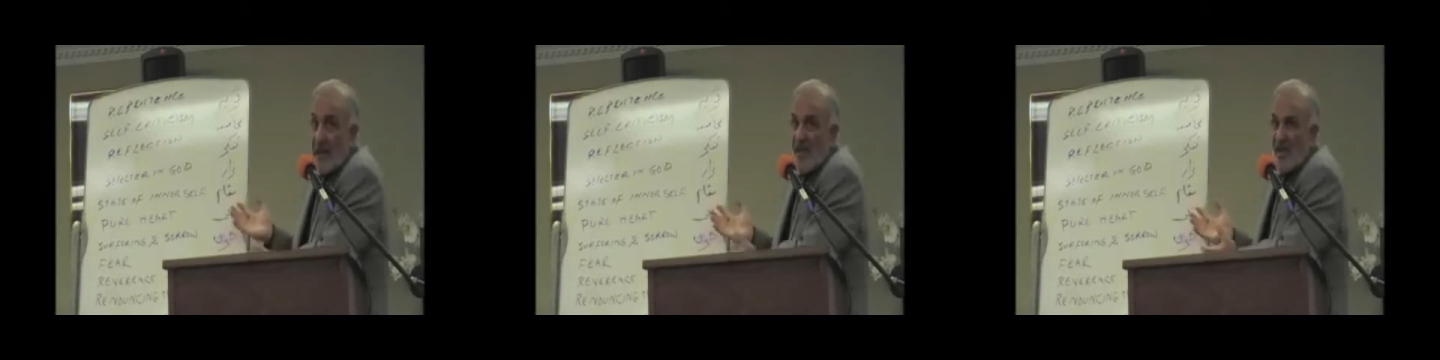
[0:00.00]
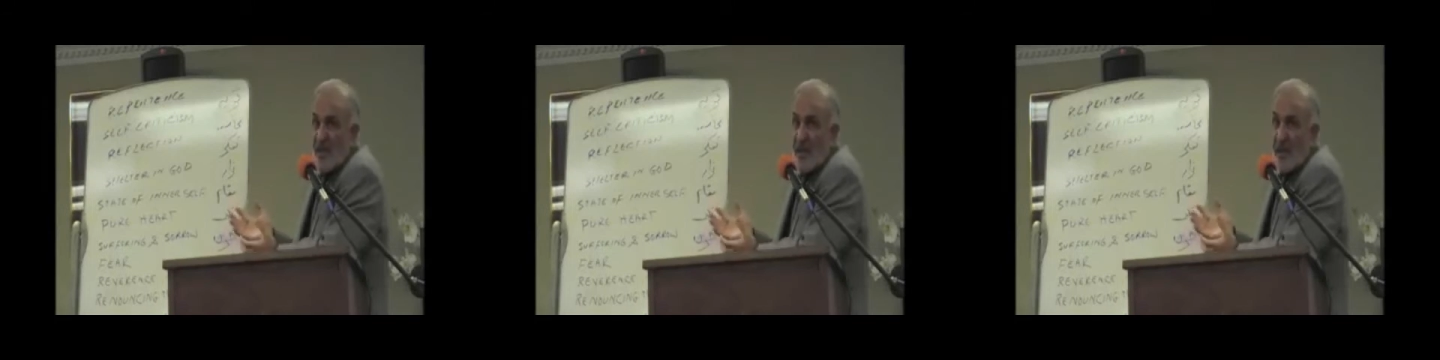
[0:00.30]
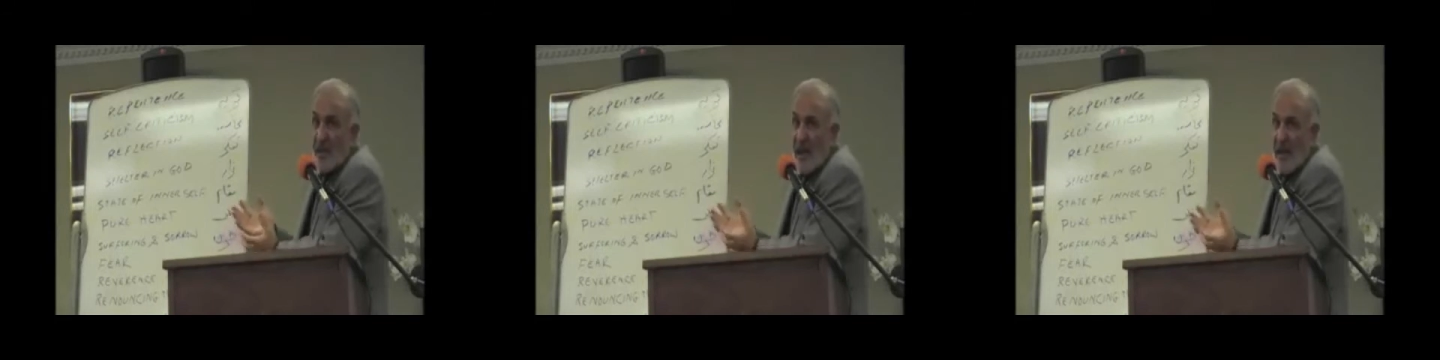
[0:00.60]
These are
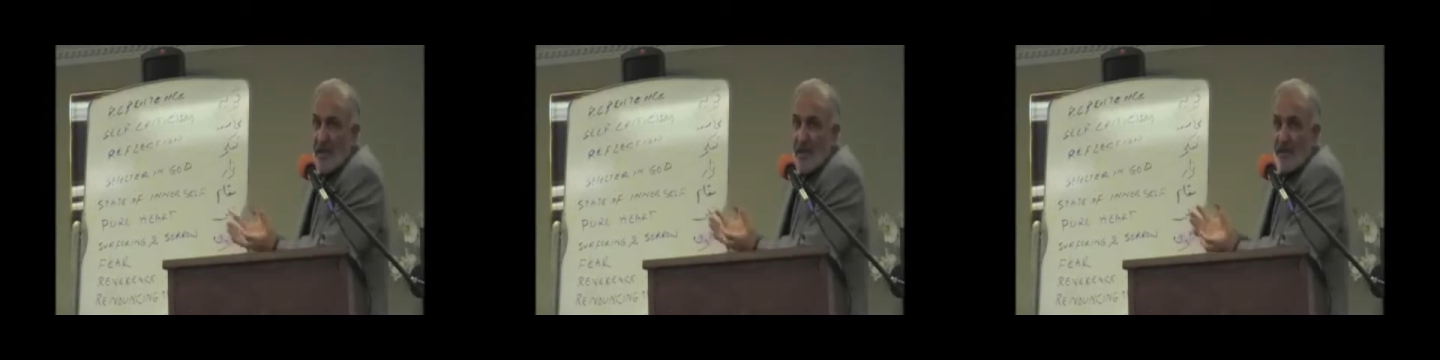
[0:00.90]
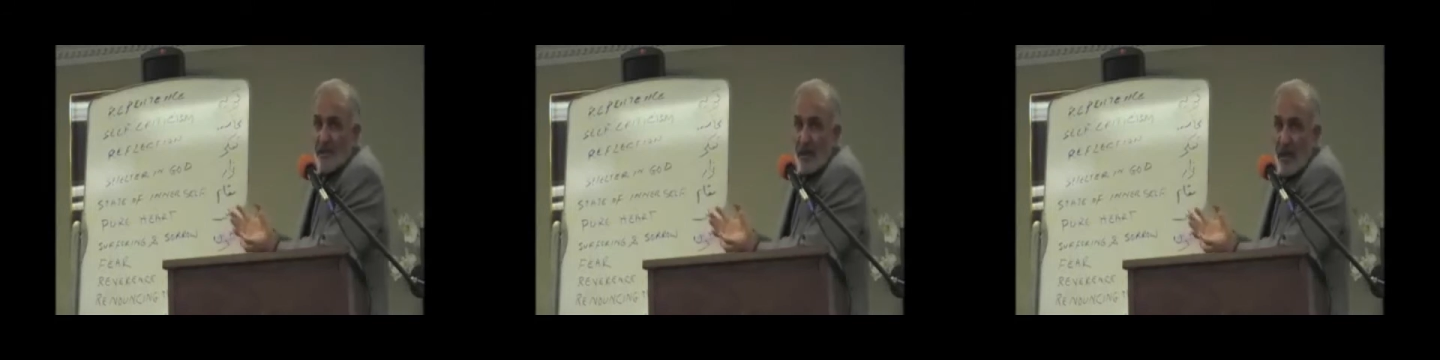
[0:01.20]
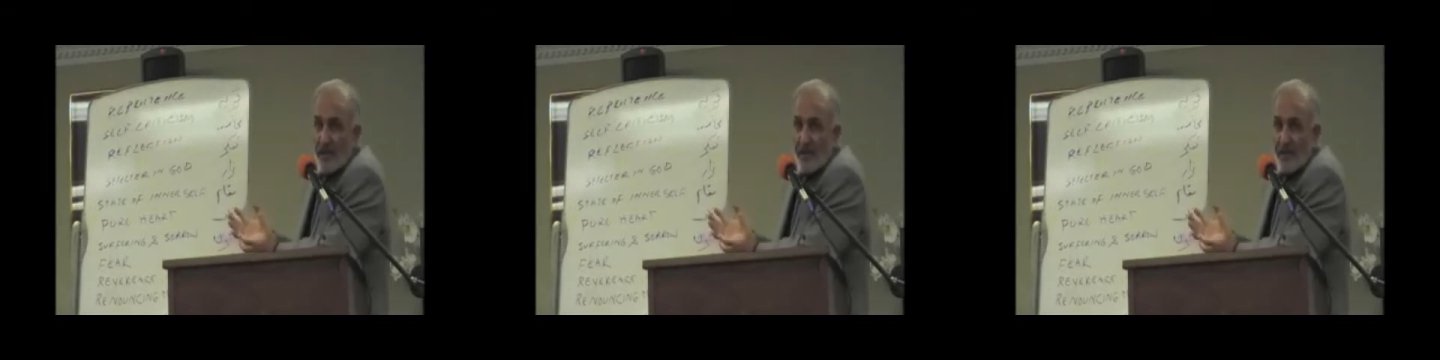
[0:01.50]
really lessons for
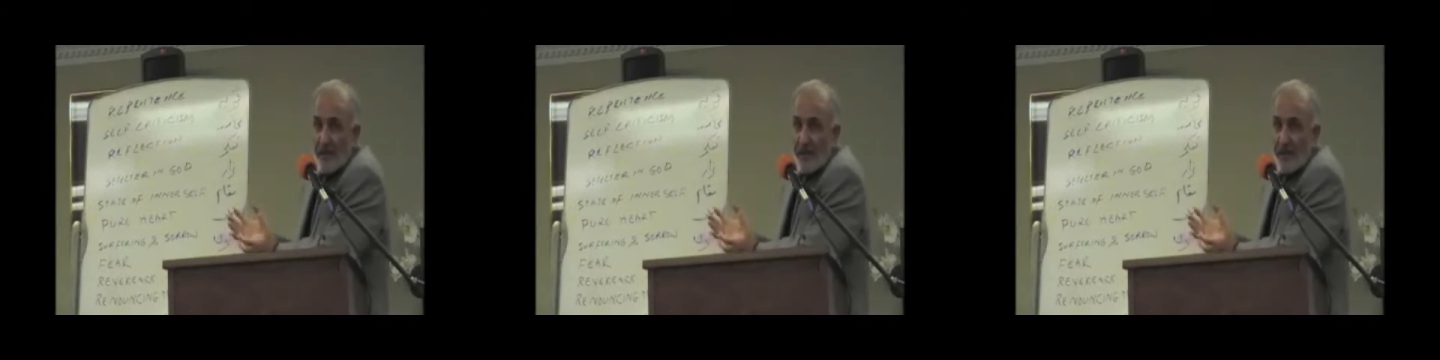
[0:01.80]
life.